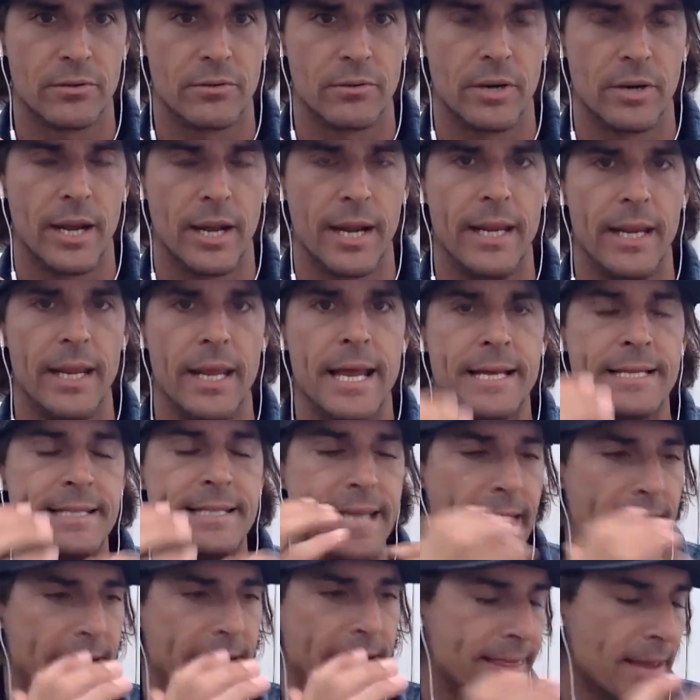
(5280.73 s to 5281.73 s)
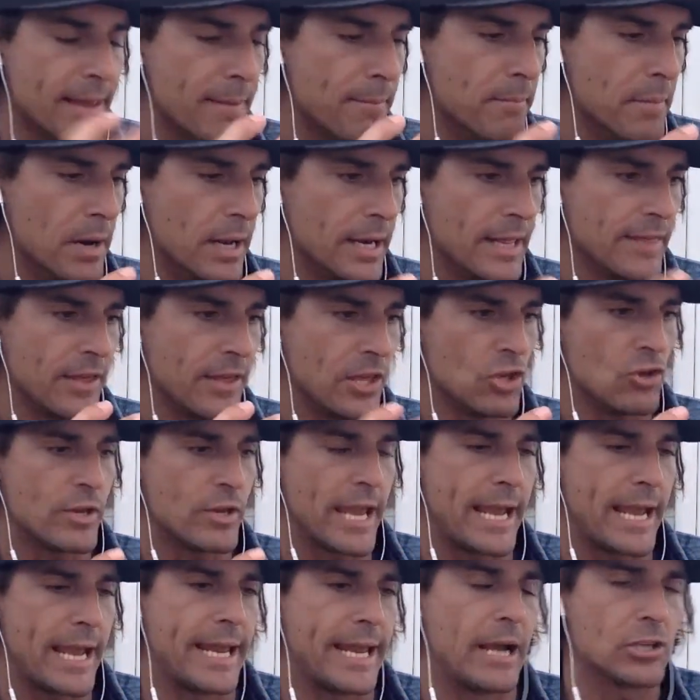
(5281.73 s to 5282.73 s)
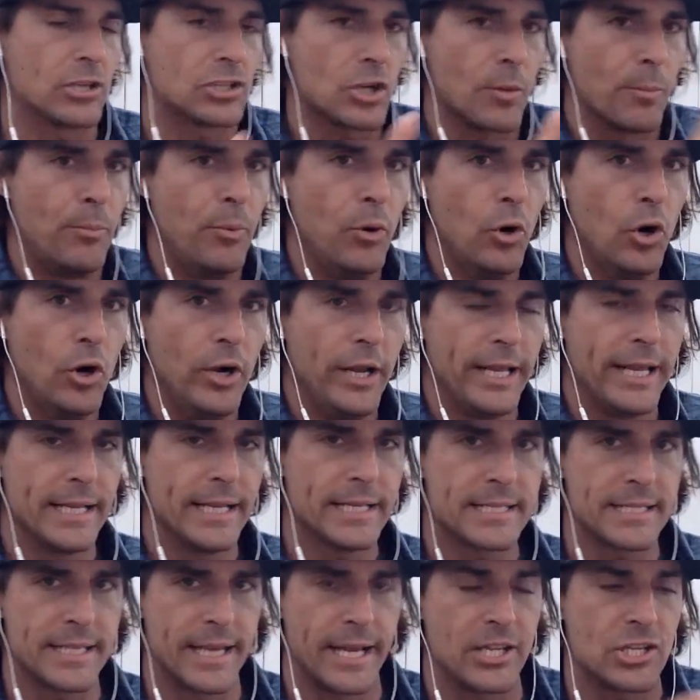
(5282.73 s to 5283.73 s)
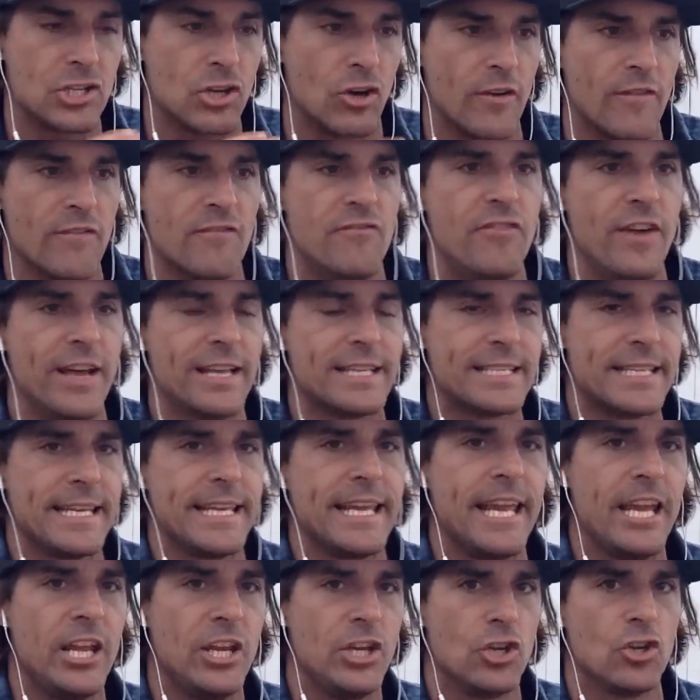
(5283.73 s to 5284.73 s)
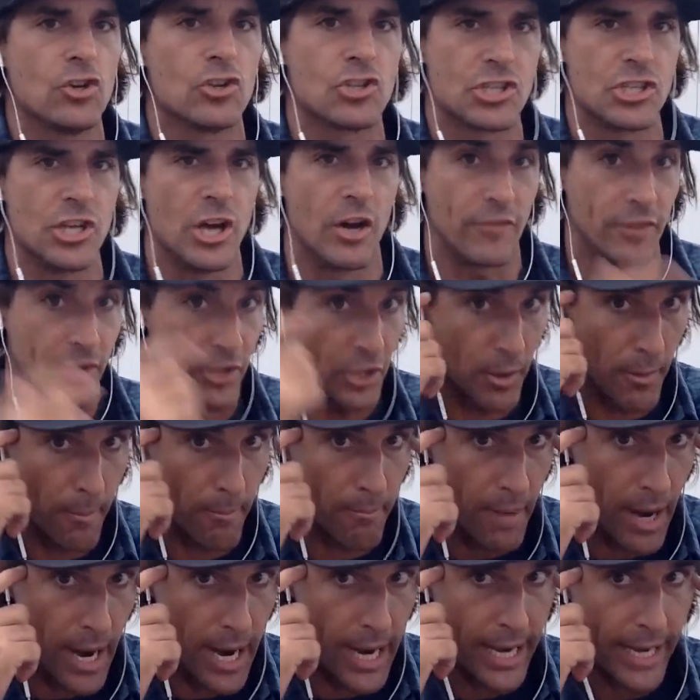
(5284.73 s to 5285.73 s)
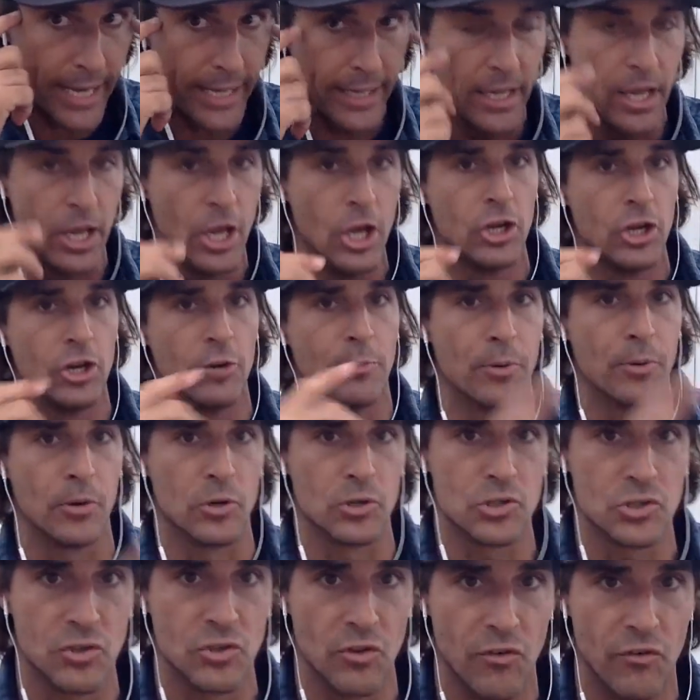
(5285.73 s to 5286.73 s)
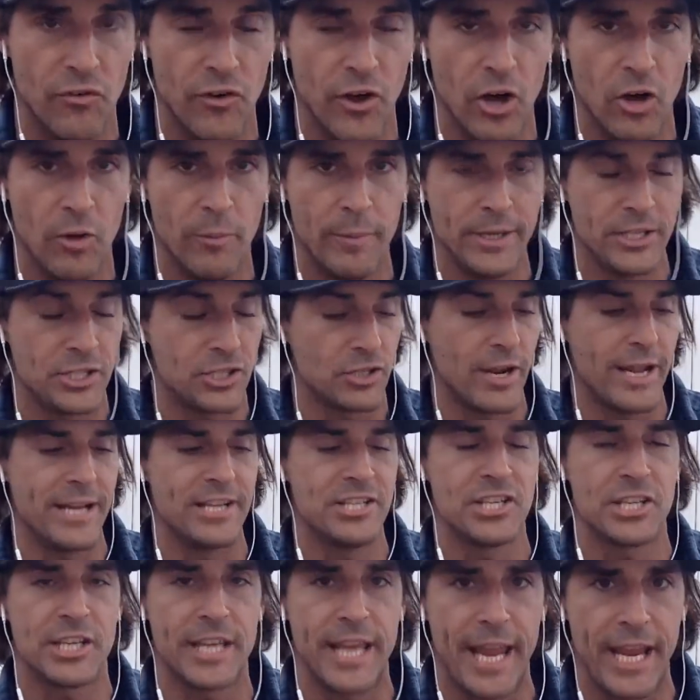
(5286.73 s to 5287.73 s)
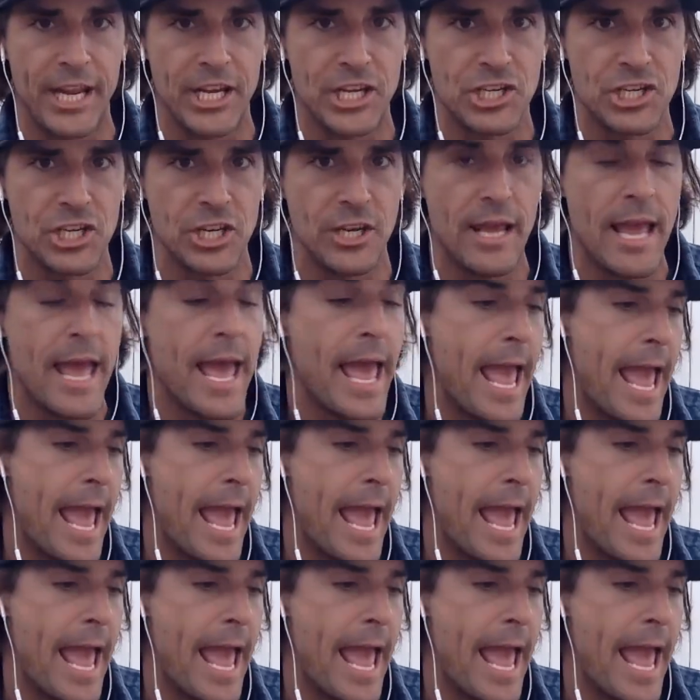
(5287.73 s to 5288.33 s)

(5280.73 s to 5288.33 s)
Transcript: right? Take the money that you can now, start putting it aside, start investing in yourself, in your mind, your personal development, your education,